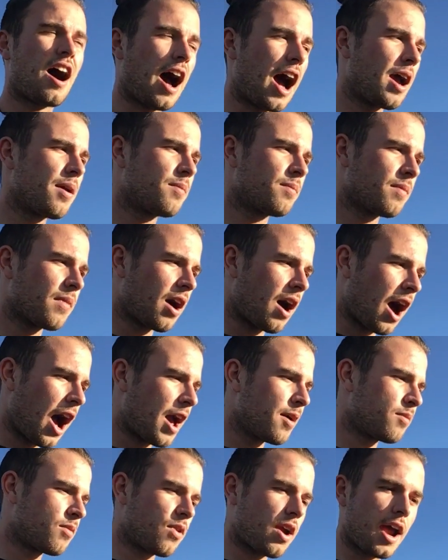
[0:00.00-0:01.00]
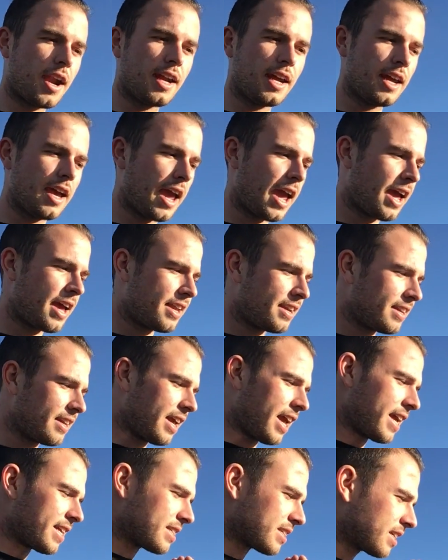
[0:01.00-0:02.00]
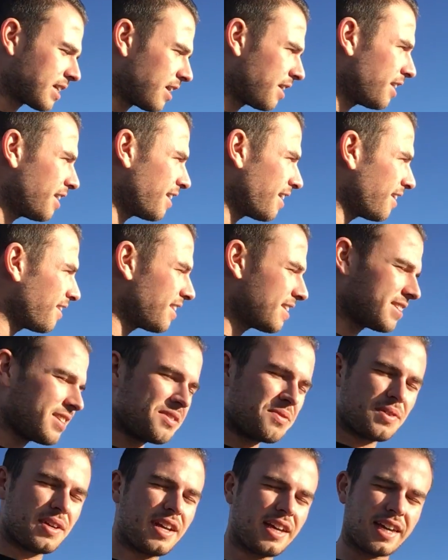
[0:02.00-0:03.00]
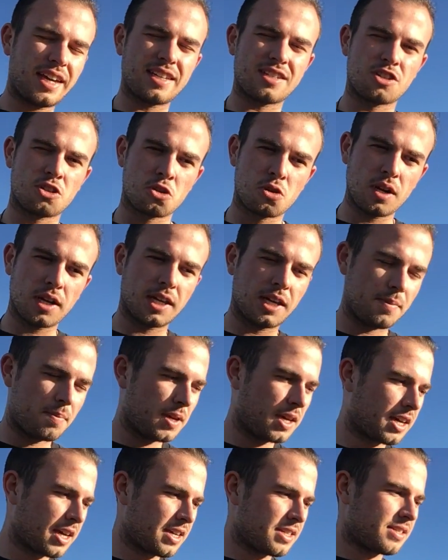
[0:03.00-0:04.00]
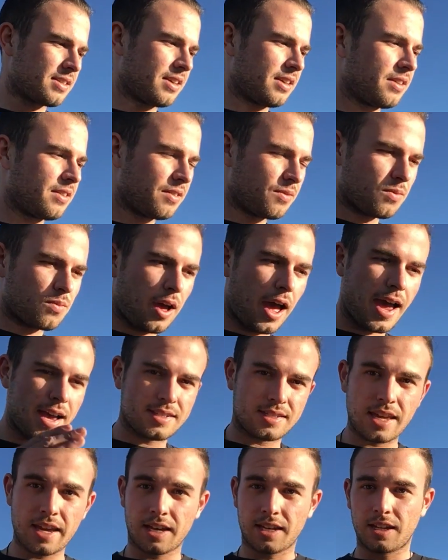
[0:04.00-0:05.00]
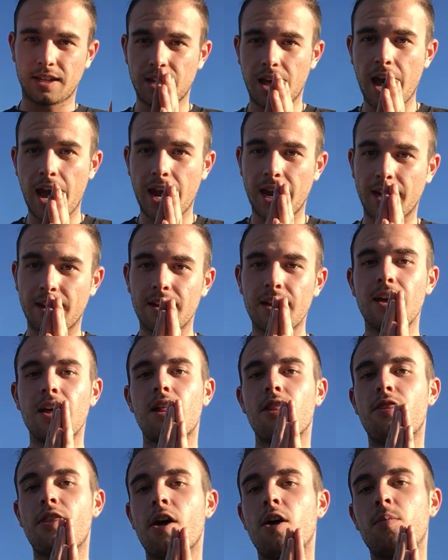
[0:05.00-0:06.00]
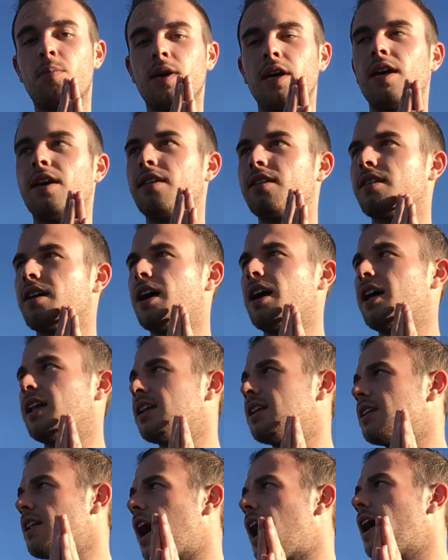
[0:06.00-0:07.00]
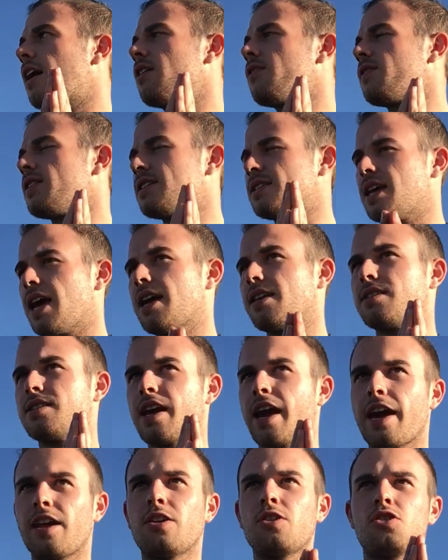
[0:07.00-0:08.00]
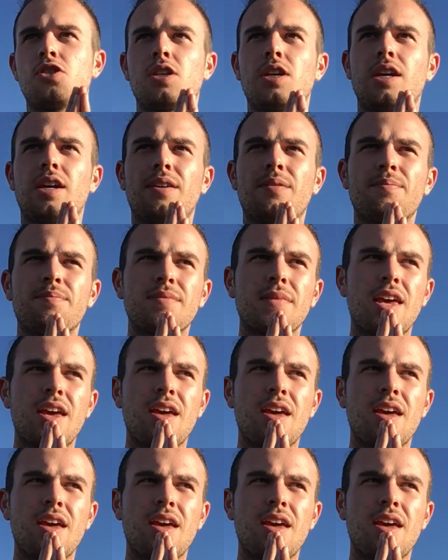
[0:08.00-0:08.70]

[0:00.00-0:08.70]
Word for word: I'm ready. And this is when it gets tricky, because as they collide, there'll be a lot of intense energy